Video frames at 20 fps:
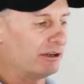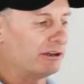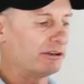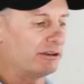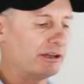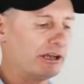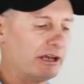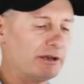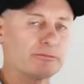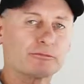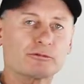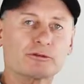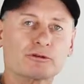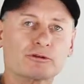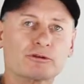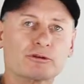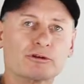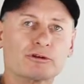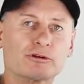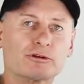yeah,
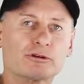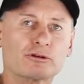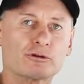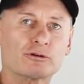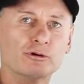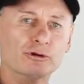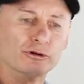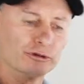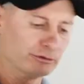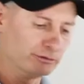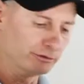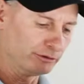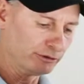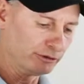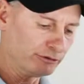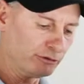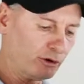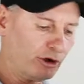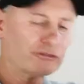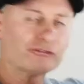good,
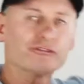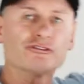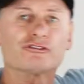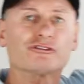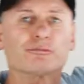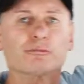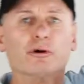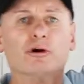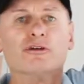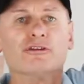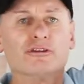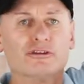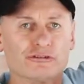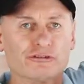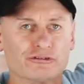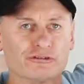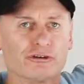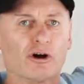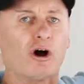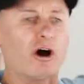nice and smooth
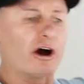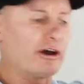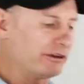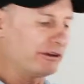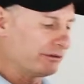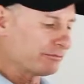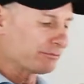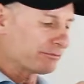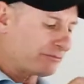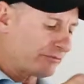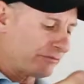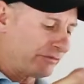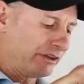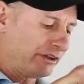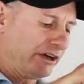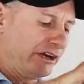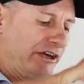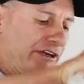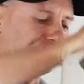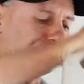inside,
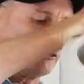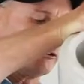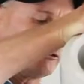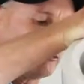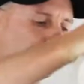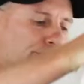easy to